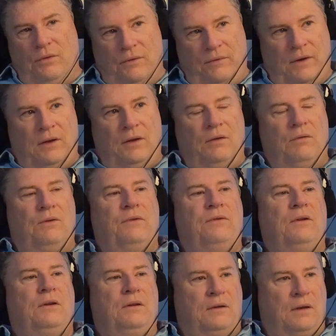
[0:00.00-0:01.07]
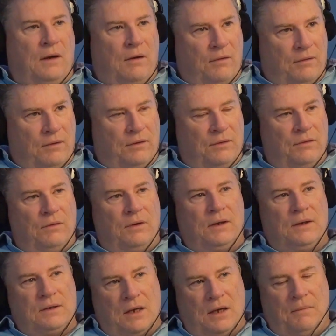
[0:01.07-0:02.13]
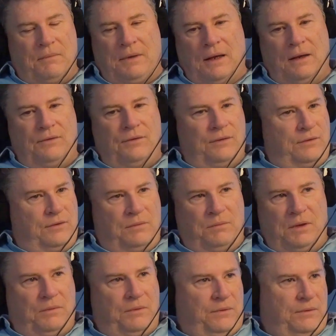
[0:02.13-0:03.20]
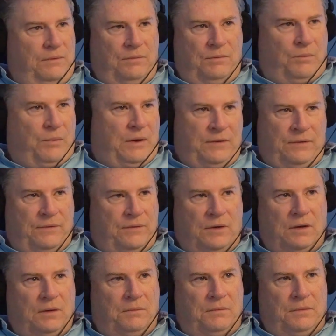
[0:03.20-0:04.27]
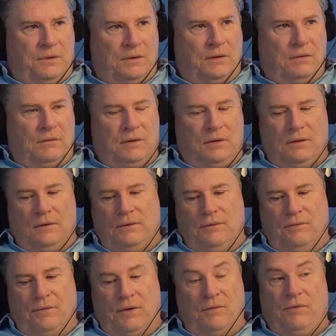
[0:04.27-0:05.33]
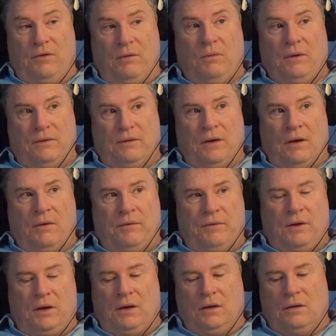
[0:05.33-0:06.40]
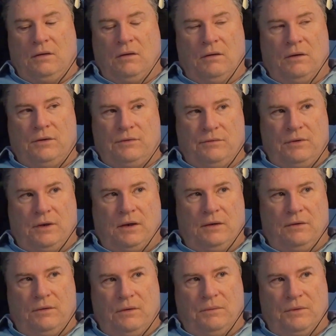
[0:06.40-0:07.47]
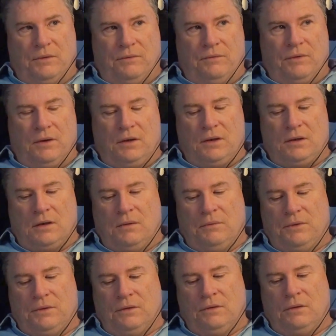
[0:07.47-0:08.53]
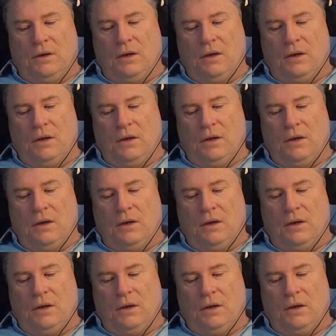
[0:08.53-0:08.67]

venue and sit down and do an exam. That just to me was a waste of time, you know, and it's influenced how I've taken the college really in terms of written exams too.